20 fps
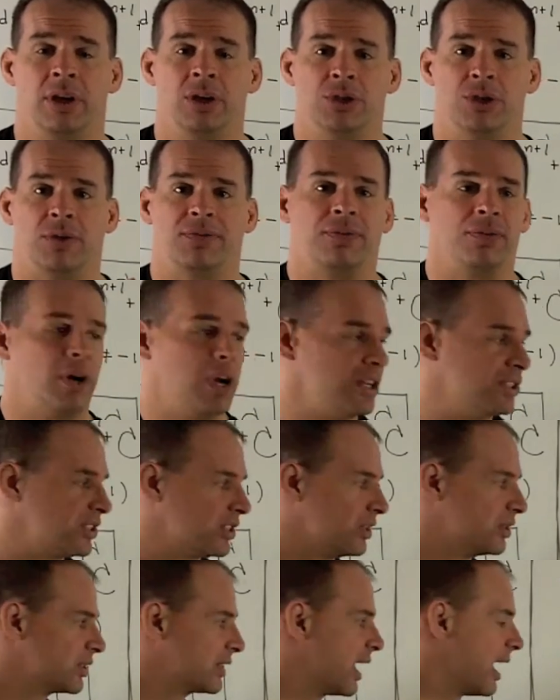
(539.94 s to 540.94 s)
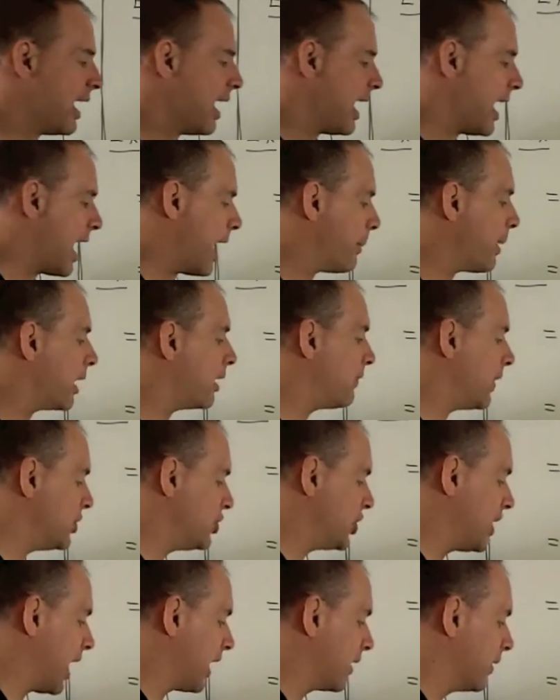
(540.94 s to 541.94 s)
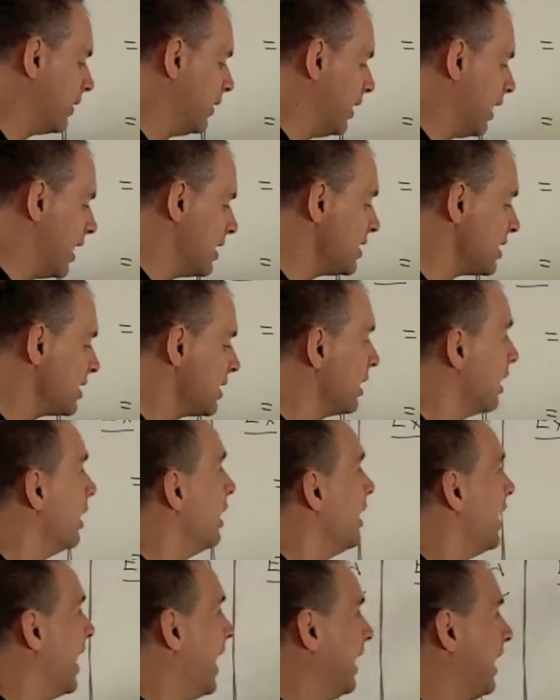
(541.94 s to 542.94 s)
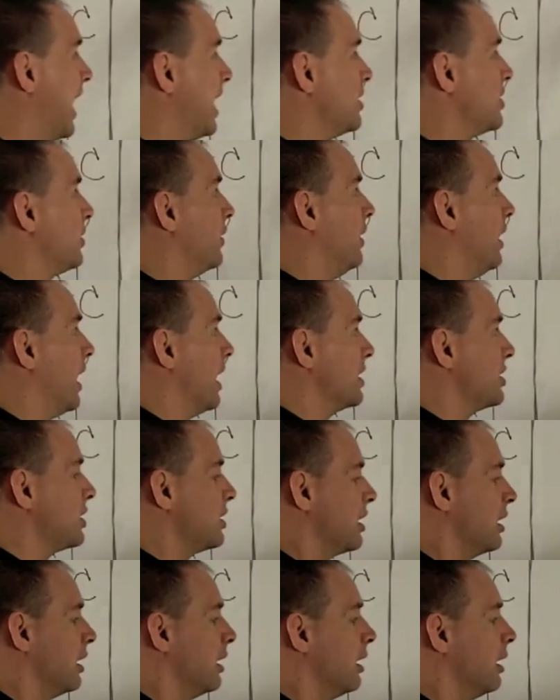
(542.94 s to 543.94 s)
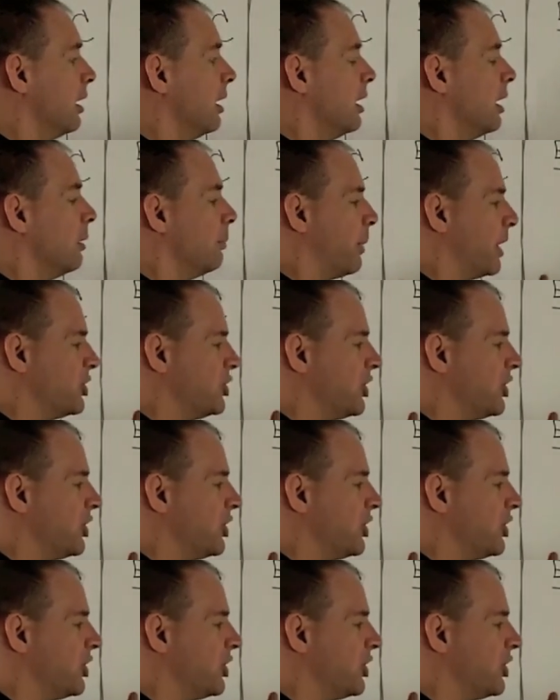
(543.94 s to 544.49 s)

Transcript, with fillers: So for instance, how about if I check this against this by